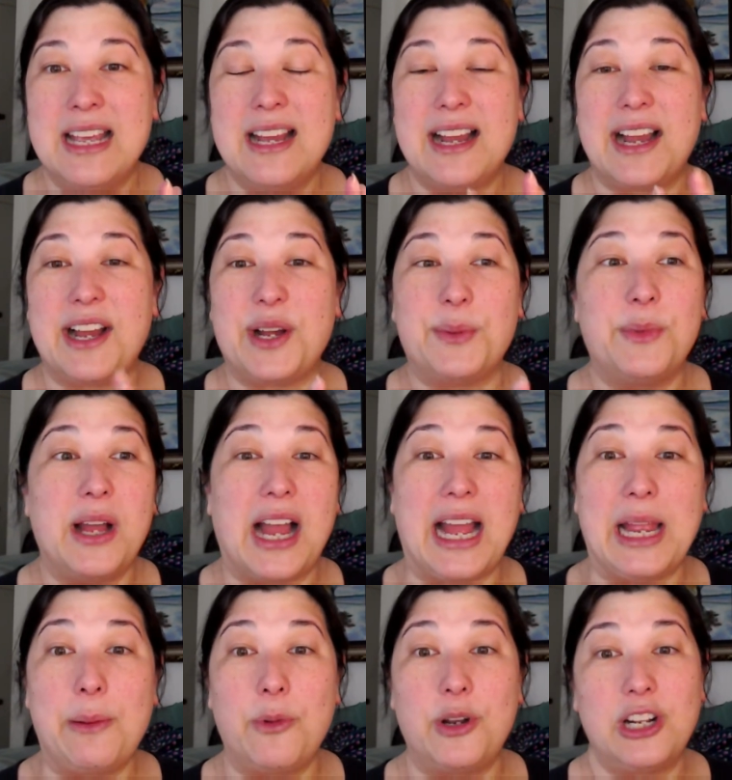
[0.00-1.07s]
Um,
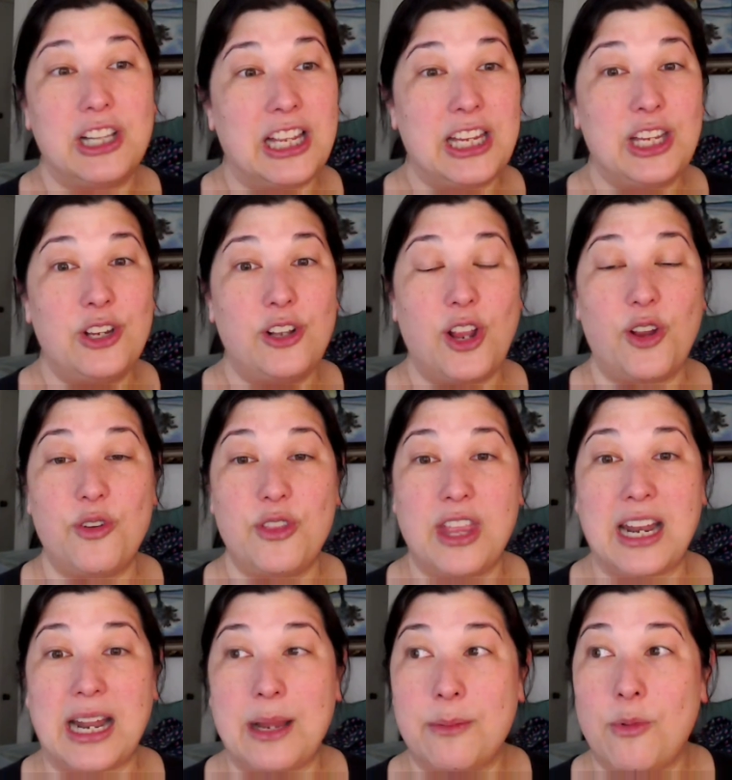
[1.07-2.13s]
I'm going to let you know that
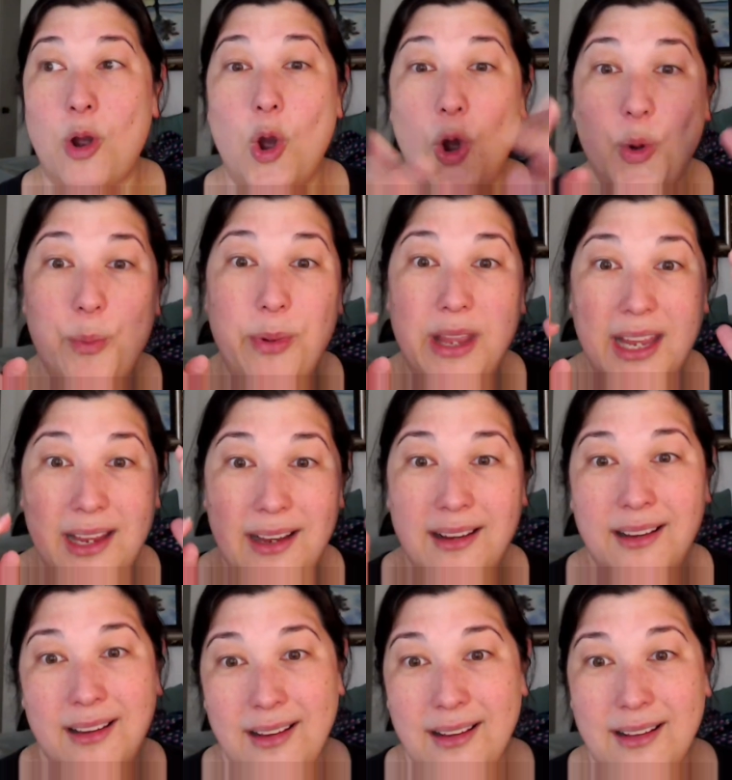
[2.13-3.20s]
I am hoping
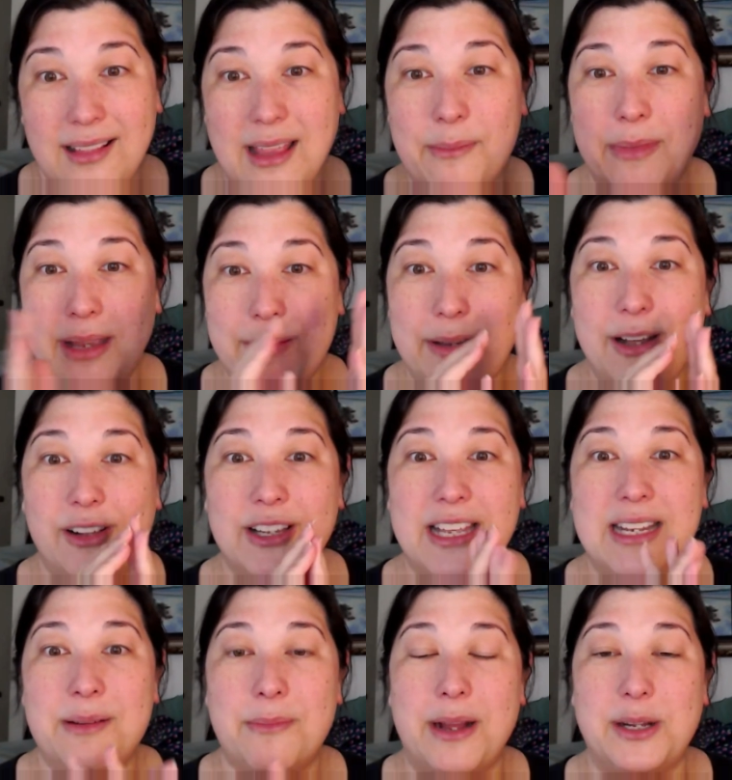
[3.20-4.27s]
that maybe I'll hit
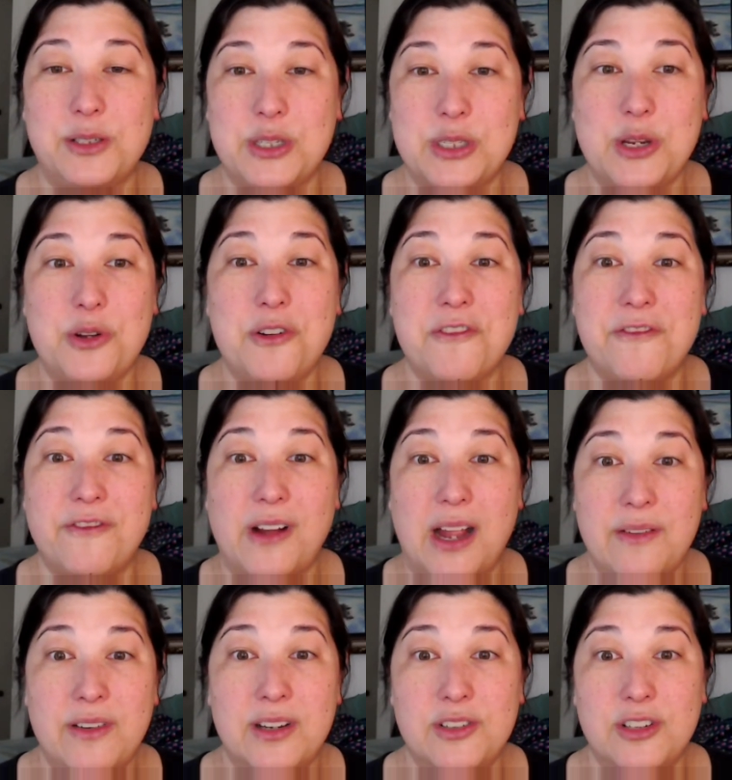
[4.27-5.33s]
a milestone of
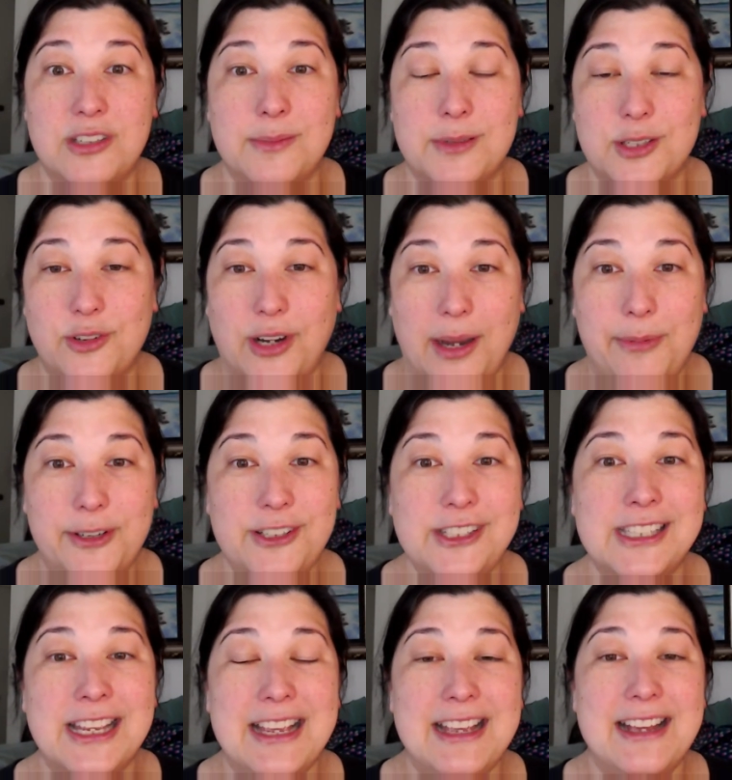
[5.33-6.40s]
500 subscribers.
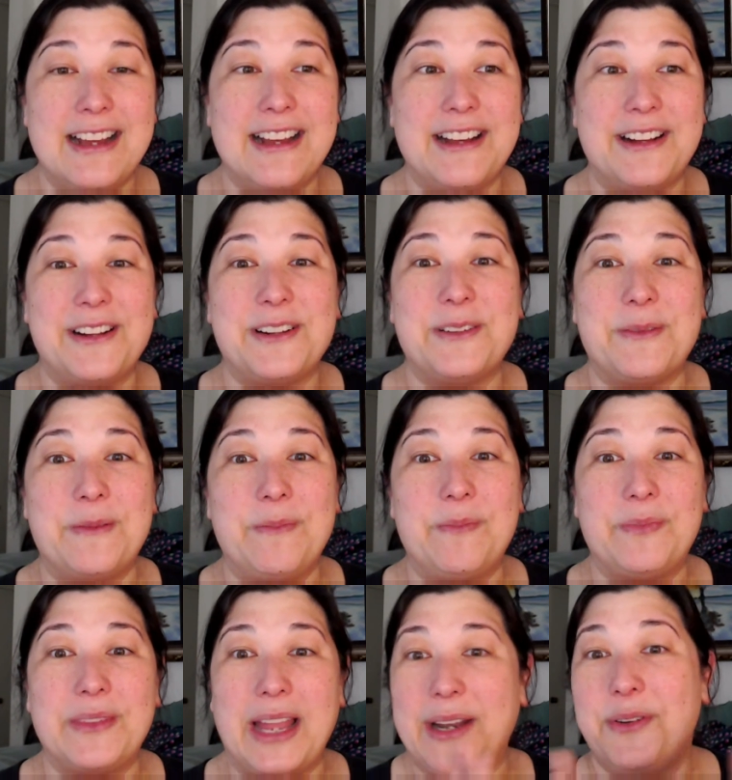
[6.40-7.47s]
Um,
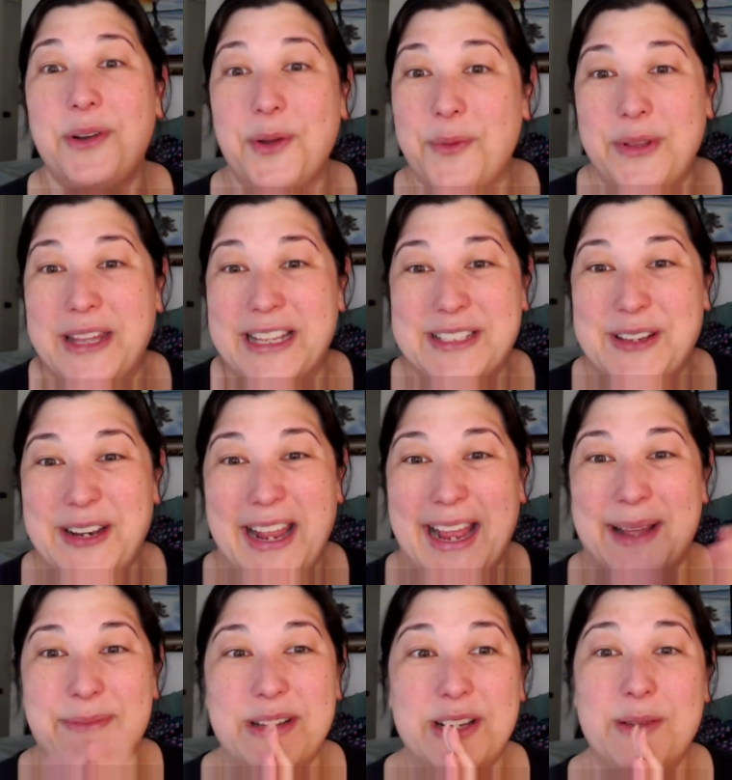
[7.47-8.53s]
I don't know when that's going to
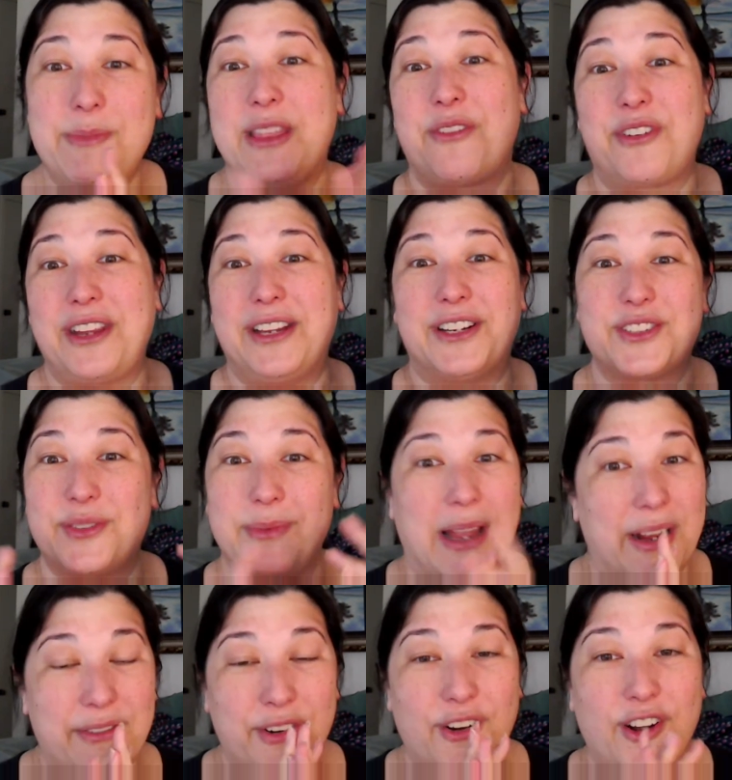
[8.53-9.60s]
happen. It could be three years from now,
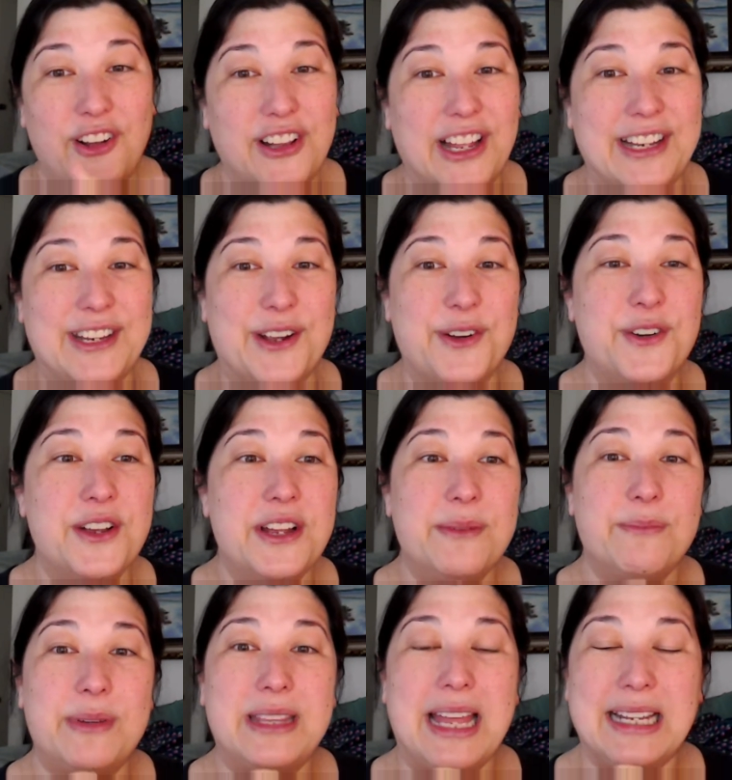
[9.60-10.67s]
for all I know.
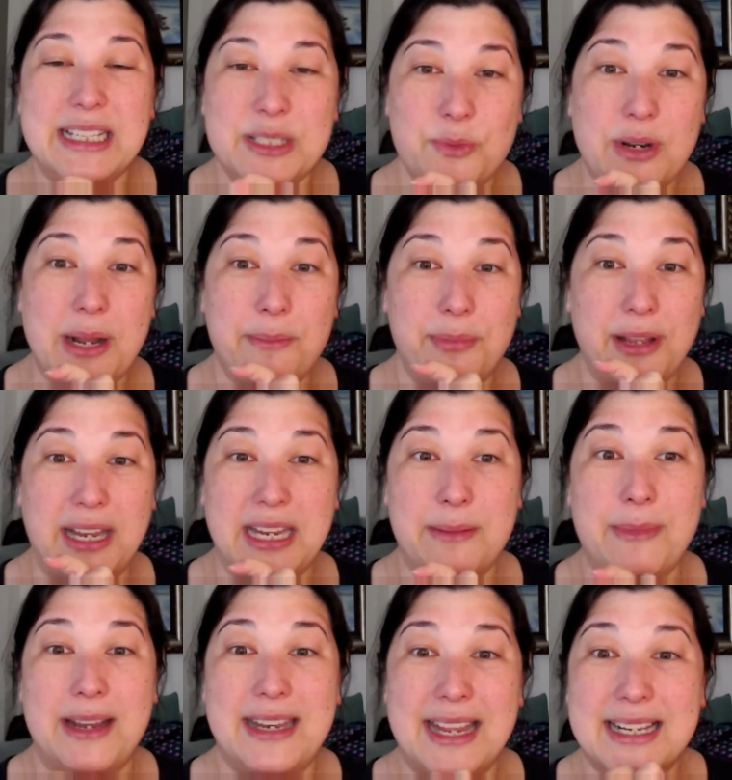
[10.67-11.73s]
But that is when I'm planning
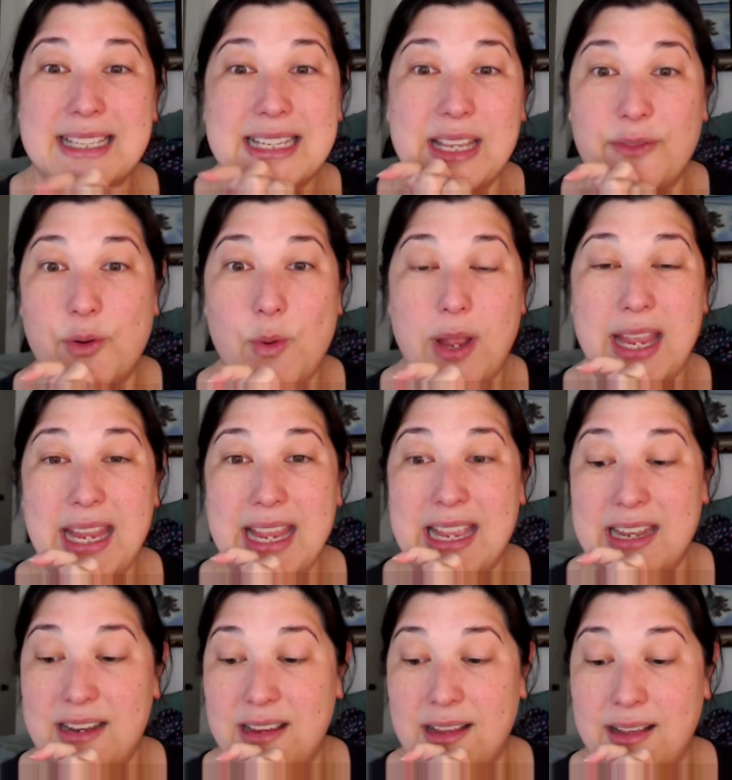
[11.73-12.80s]
my next giveaway
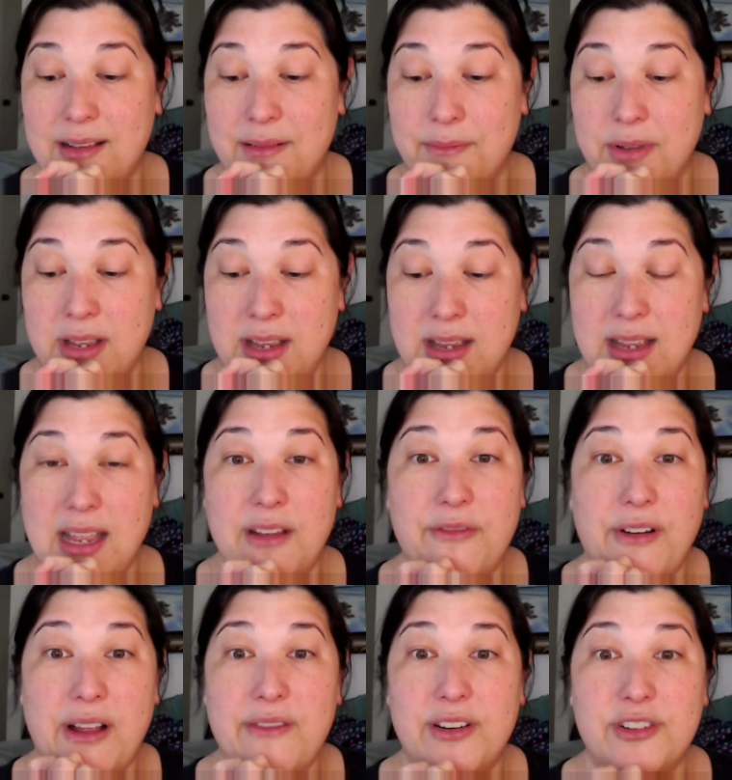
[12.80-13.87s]
at um, at
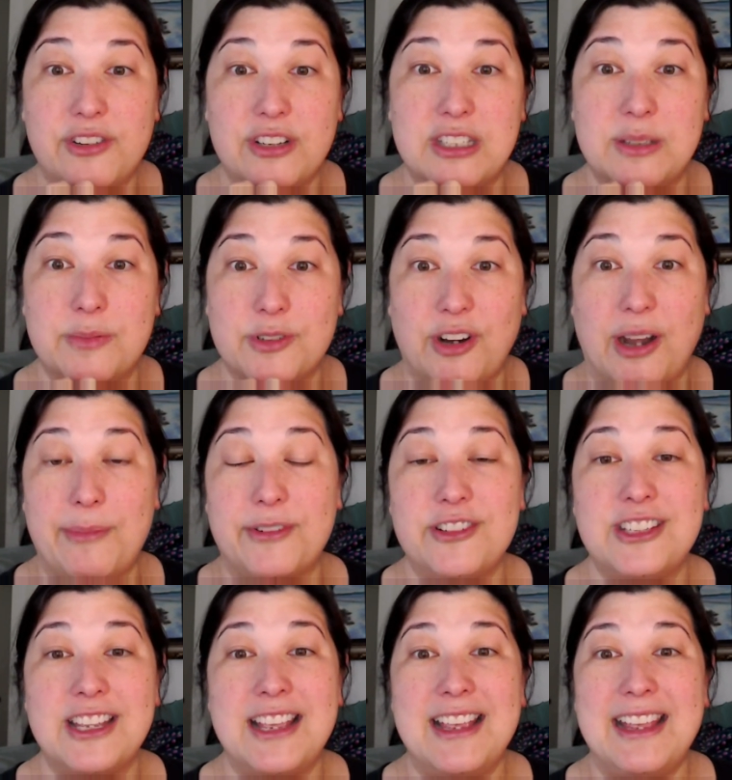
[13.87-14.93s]
500 subscribers.